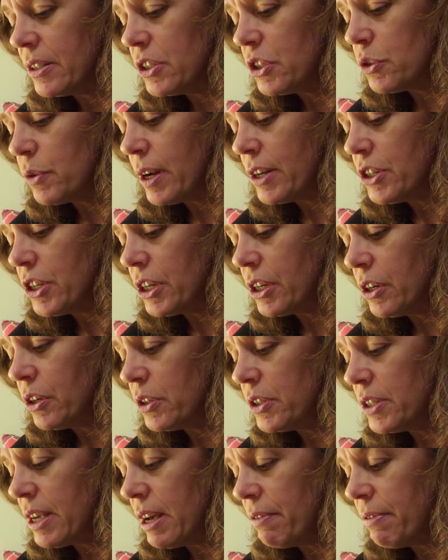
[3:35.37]
stretching
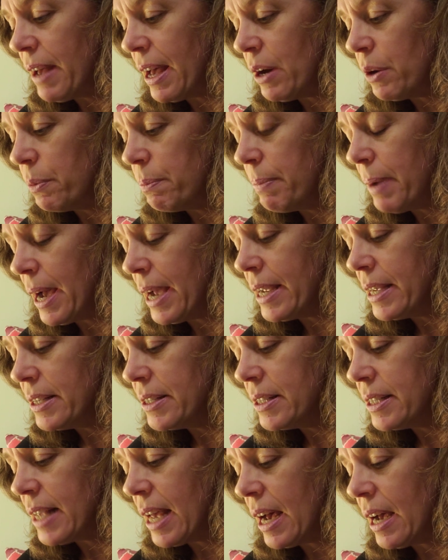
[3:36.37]
herself out by his
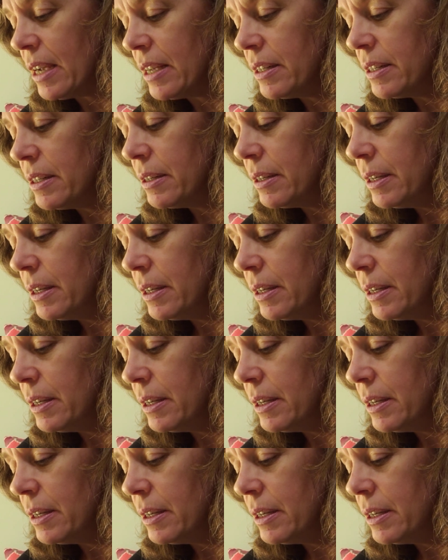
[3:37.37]
side.